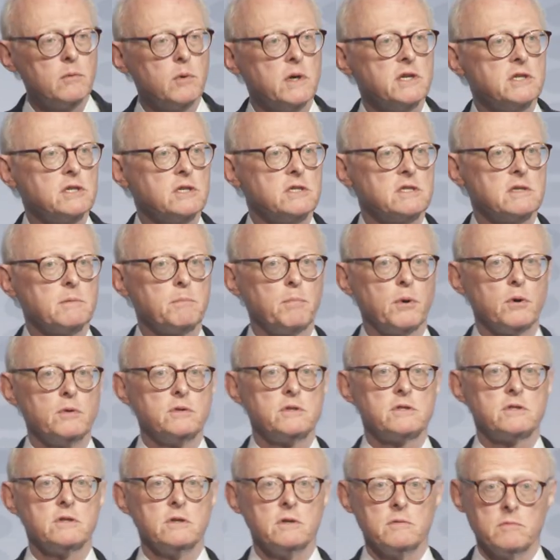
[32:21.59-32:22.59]
which is
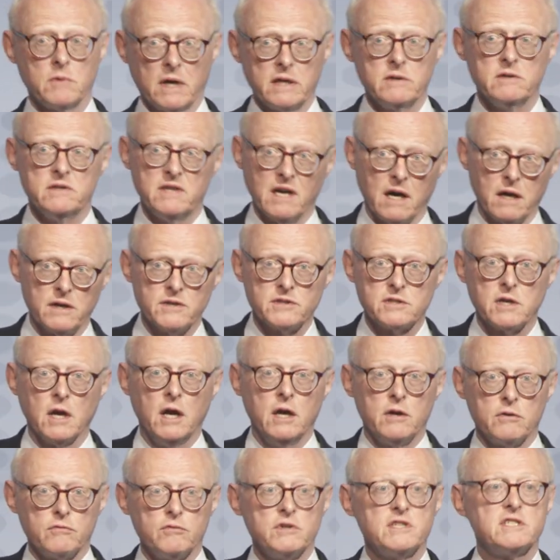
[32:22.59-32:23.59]
supposed to and does
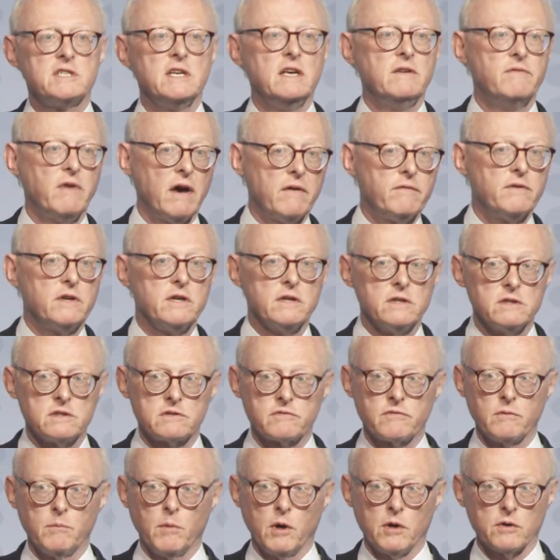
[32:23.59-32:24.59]
receive evidence
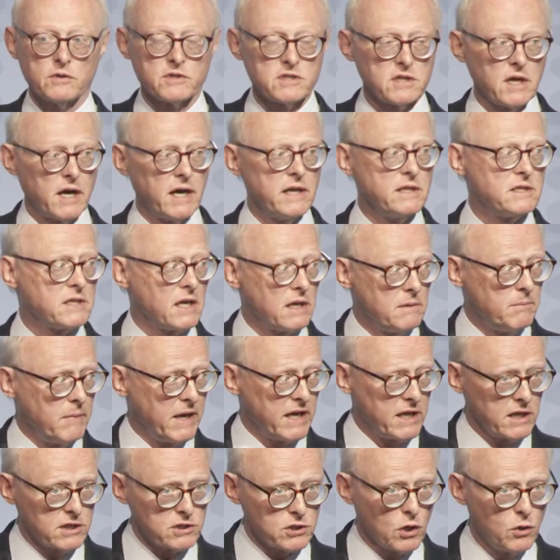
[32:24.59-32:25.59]
from all sides and
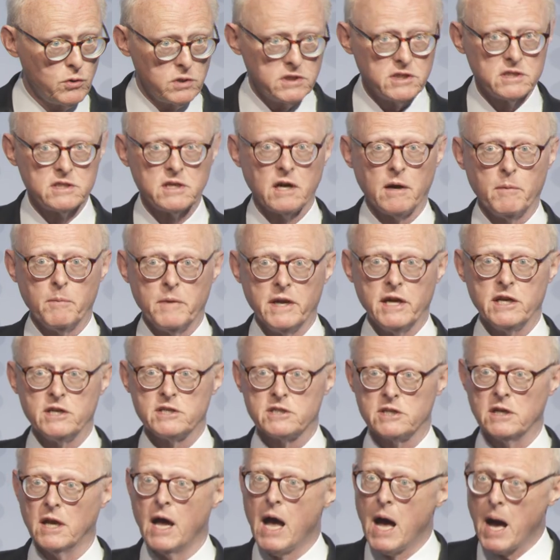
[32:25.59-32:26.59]
make its own
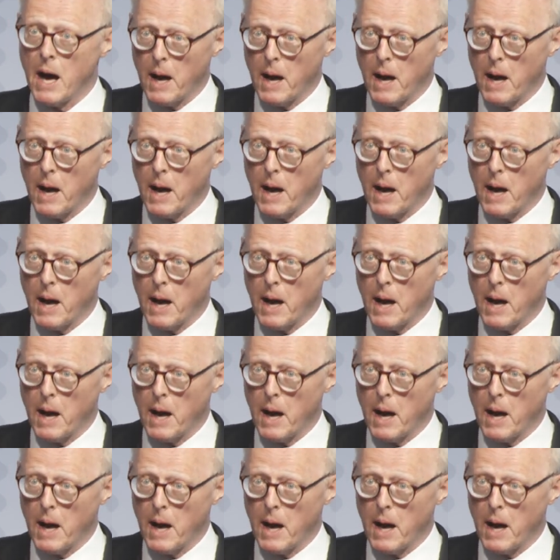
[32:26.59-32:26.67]
determination,